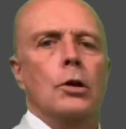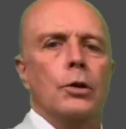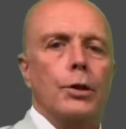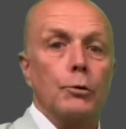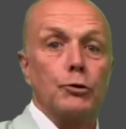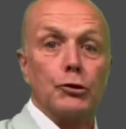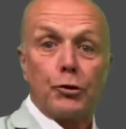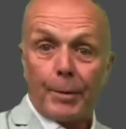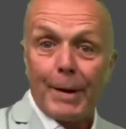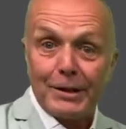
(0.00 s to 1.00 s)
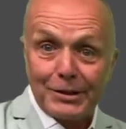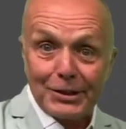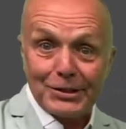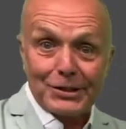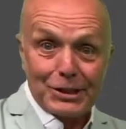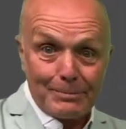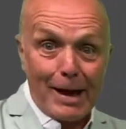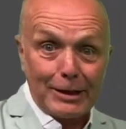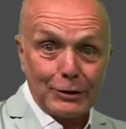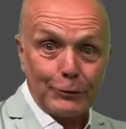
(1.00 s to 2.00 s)
There was a tremendous
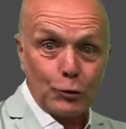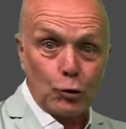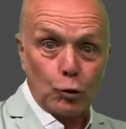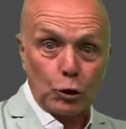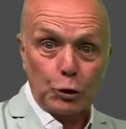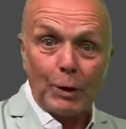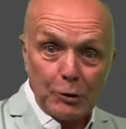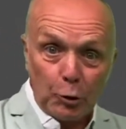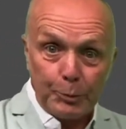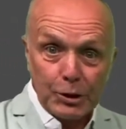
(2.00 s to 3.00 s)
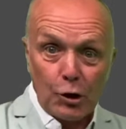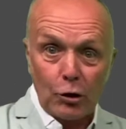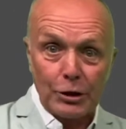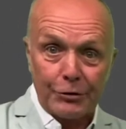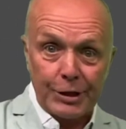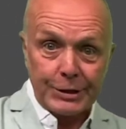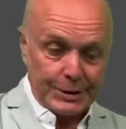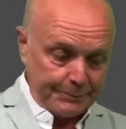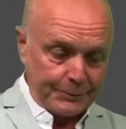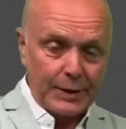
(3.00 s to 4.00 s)
demand for coal, so I opened collieries
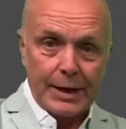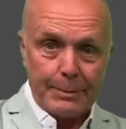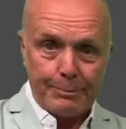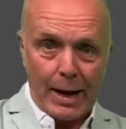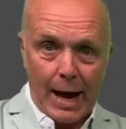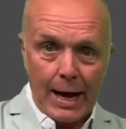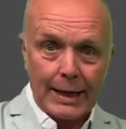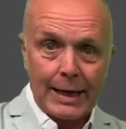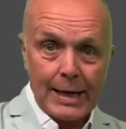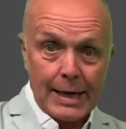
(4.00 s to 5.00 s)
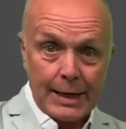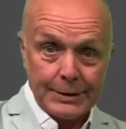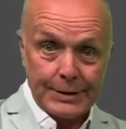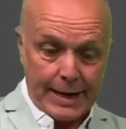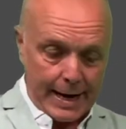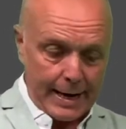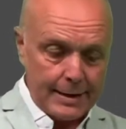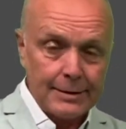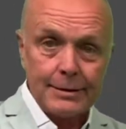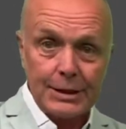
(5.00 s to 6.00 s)
in Park and Dare,
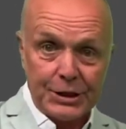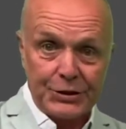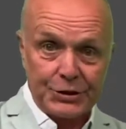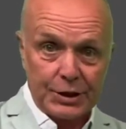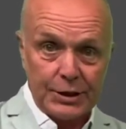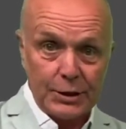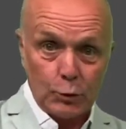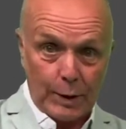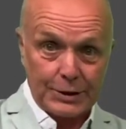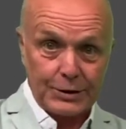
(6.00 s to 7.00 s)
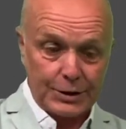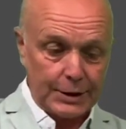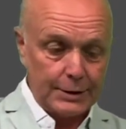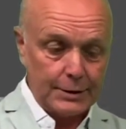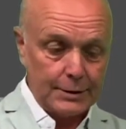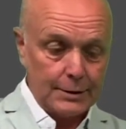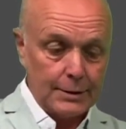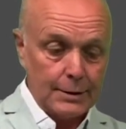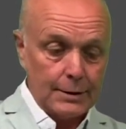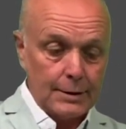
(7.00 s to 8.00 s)
Eastern, Western,
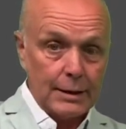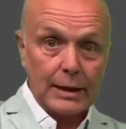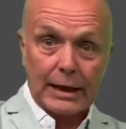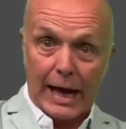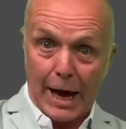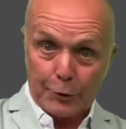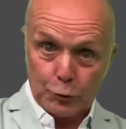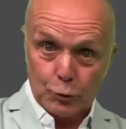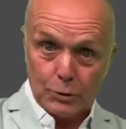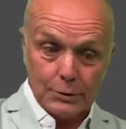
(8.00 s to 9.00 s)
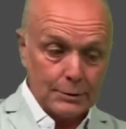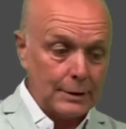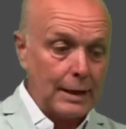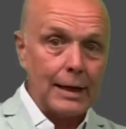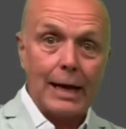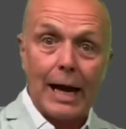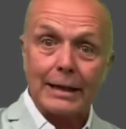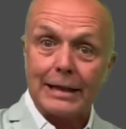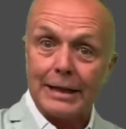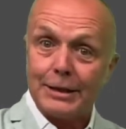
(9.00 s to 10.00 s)
Garw and
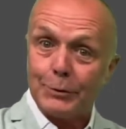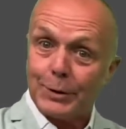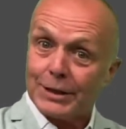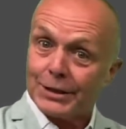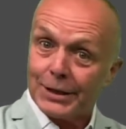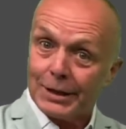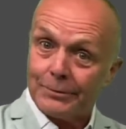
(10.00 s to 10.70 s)
Lady Windsor.